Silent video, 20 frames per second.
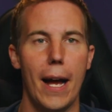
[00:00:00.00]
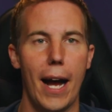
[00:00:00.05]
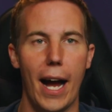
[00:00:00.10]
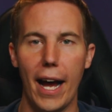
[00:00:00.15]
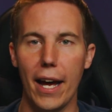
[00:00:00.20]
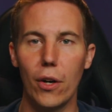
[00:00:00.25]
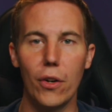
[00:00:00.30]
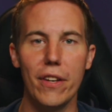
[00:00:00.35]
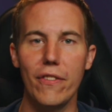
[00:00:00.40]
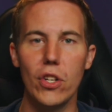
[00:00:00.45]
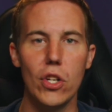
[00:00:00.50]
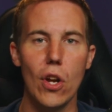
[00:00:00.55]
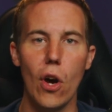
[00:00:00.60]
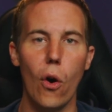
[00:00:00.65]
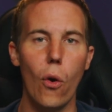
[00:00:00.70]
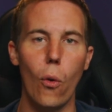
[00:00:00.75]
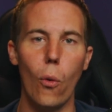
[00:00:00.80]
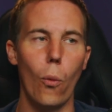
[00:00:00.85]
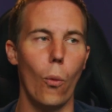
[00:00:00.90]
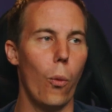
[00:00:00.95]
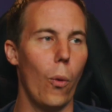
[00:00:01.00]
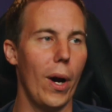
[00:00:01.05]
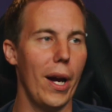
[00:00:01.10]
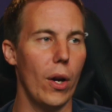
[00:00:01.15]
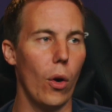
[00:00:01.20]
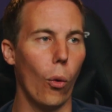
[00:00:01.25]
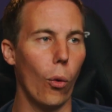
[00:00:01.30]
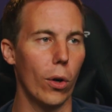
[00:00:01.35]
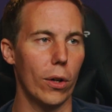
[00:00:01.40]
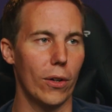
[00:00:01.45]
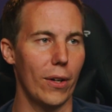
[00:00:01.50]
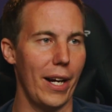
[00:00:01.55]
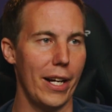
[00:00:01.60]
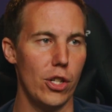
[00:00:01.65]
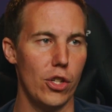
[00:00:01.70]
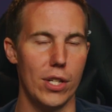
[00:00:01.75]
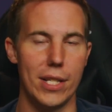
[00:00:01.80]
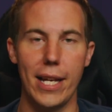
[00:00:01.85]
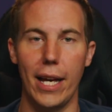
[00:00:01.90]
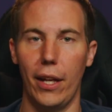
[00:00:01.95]
I don't even know what order I
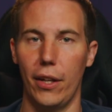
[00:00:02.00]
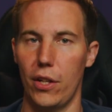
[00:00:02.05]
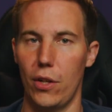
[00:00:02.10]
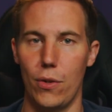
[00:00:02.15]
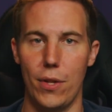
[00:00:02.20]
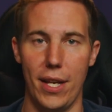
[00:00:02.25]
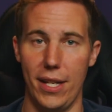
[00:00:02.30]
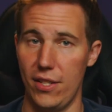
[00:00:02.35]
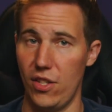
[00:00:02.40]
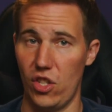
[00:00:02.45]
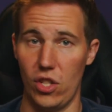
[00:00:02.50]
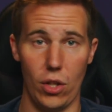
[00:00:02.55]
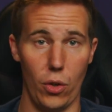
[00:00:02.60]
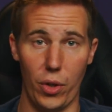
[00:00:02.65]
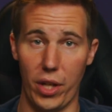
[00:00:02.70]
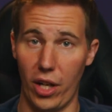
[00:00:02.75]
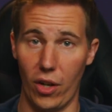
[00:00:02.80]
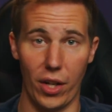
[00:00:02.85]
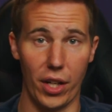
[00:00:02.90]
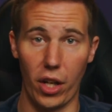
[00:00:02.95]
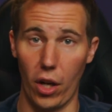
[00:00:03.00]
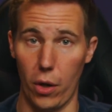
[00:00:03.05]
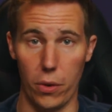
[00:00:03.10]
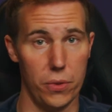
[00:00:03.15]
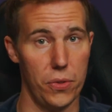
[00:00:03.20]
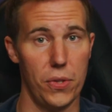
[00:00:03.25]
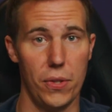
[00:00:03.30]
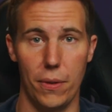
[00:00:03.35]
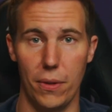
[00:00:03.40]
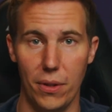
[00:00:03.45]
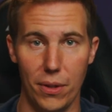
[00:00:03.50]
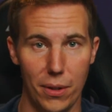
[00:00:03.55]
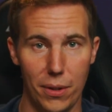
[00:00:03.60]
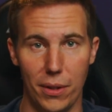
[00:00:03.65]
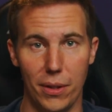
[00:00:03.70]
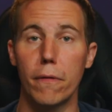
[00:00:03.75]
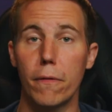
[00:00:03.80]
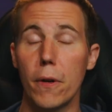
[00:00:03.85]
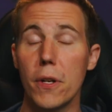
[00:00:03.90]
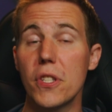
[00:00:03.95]
should tell you this. So here it goes.
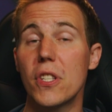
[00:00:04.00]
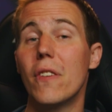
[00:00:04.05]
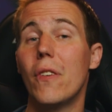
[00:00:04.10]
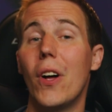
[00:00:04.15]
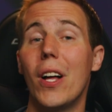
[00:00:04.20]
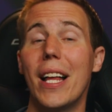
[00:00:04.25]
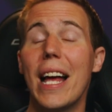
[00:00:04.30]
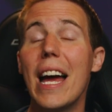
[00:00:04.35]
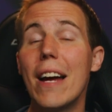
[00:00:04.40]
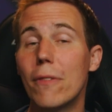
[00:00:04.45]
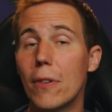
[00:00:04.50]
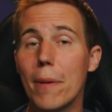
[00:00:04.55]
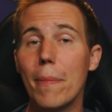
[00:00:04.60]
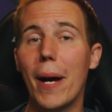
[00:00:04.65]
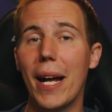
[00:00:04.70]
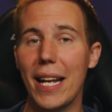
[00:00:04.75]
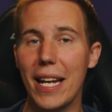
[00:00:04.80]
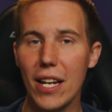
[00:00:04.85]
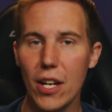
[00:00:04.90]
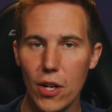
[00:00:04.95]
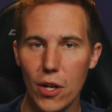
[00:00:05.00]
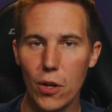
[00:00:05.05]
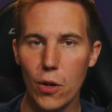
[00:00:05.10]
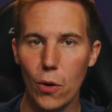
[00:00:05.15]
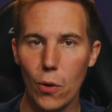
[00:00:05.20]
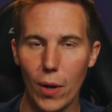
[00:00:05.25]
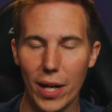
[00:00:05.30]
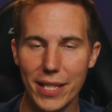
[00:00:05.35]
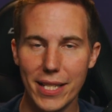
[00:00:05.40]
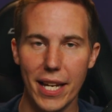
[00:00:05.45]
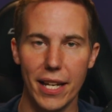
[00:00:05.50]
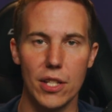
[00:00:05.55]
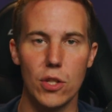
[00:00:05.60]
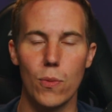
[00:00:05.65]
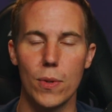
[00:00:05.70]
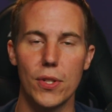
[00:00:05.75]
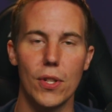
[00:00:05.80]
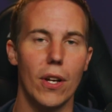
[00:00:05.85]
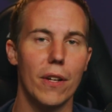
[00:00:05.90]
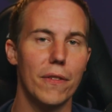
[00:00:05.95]
First of all, everybody who attends
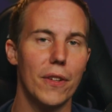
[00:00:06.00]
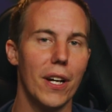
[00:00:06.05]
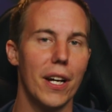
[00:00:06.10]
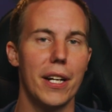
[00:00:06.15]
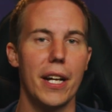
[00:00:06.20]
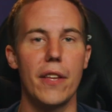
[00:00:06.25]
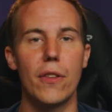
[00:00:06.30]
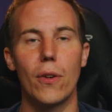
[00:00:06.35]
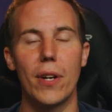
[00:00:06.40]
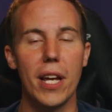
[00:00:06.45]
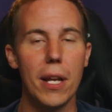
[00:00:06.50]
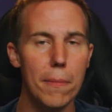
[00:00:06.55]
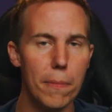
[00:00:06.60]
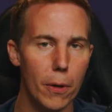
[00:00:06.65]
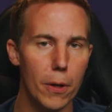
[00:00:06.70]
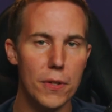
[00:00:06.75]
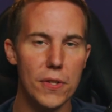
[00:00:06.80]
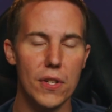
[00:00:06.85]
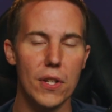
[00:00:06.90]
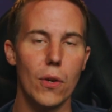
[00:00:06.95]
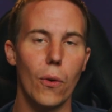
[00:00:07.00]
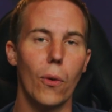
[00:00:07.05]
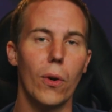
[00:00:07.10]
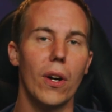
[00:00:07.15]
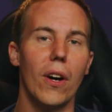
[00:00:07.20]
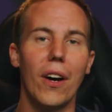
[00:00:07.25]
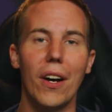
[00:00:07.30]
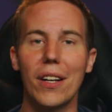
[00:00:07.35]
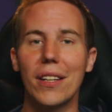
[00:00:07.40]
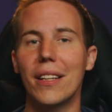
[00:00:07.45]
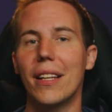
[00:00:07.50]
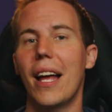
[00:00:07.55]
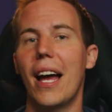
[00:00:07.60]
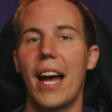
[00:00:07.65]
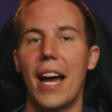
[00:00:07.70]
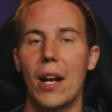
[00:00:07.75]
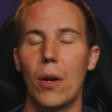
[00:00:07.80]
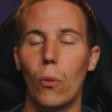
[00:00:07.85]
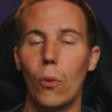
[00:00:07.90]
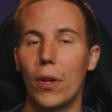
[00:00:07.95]
ResolveCon either in person or
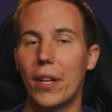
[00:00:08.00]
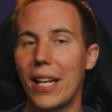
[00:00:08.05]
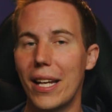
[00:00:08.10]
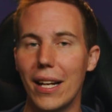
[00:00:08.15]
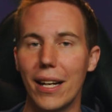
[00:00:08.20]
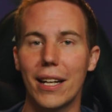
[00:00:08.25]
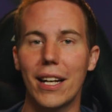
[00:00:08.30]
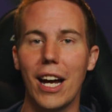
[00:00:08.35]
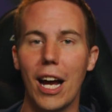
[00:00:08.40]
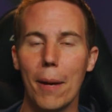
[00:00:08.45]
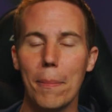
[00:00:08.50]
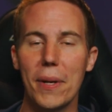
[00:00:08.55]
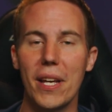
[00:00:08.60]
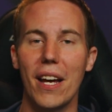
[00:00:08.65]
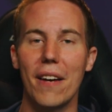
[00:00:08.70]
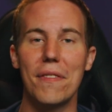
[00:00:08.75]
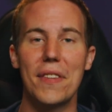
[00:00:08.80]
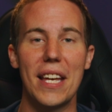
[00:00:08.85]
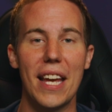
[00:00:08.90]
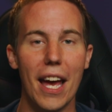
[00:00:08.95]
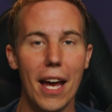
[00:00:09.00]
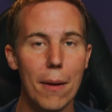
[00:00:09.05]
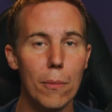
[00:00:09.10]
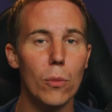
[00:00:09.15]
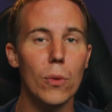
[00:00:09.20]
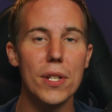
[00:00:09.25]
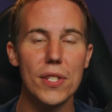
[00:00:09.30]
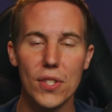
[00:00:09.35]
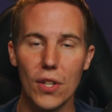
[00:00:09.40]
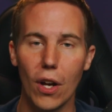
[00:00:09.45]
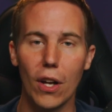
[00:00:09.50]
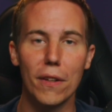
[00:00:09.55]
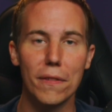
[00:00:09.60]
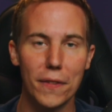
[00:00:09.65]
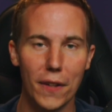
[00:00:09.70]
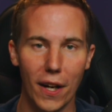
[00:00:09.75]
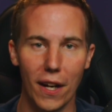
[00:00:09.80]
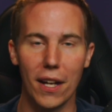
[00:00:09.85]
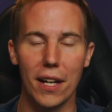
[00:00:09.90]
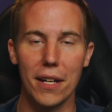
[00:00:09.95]
online will get a copy of the M
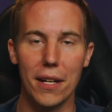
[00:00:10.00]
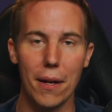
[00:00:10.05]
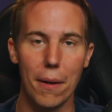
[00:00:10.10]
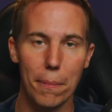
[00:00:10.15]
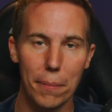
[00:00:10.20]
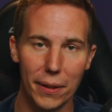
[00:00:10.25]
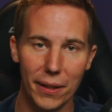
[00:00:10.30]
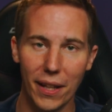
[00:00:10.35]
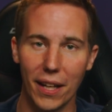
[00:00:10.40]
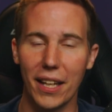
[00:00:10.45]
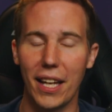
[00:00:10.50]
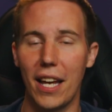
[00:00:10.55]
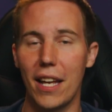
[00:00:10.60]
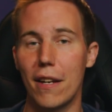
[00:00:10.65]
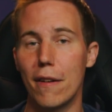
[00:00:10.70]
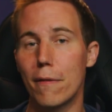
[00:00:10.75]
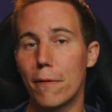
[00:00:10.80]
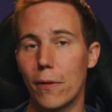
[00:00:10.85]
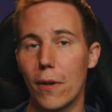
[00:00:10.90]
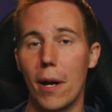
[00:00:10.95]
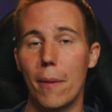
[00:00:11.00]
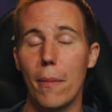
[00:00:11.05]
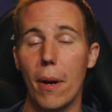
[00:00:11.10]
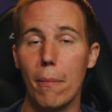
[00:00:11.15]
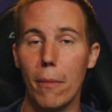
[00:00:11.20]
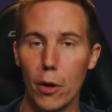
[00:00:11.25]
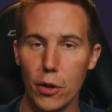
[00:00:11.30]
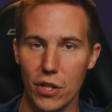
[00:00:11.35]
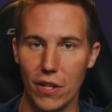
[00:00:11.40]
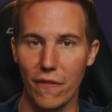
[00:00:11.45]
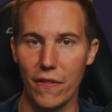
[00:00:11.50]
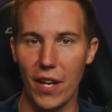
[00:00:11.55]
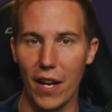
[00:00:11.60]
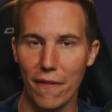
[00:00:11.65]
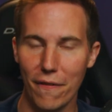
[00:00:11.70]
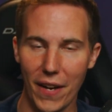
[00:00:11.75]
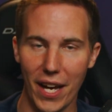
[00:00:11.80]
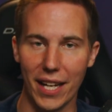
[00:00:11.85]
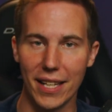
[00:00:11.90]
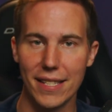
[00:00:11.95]
ResolveCon plugin from Motion
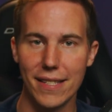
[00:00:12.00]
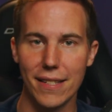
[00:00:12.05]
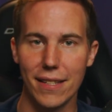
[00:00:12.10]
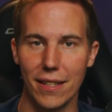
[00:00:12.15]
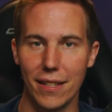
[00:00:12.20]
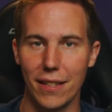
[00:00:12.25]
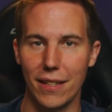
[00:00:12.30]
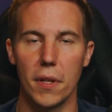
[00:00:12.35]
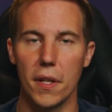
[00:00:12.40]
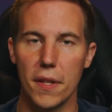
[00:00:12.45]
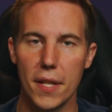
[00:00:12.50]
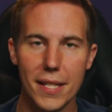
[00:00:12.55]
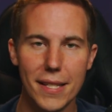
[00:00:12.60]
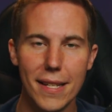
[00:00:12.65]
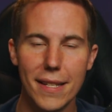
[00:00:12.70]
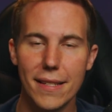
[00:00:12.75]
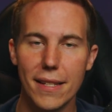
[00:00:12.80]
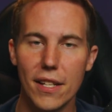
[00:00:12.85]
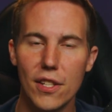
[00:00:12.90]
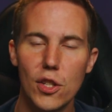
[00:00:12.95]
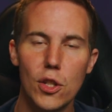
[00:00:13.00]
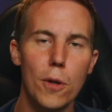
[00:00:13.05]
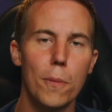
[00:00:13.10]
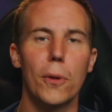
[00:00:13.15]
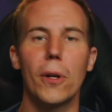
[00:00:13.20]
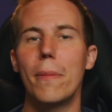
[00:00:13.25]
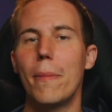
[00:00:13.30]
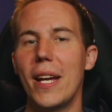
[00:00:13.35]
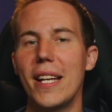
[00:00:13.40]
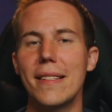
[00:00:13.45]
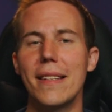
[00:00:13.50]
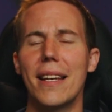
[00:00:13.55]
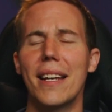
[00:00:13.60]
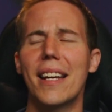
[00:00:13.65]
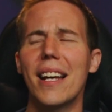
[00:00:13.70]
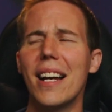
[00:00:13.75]
VFX. This is a super amazing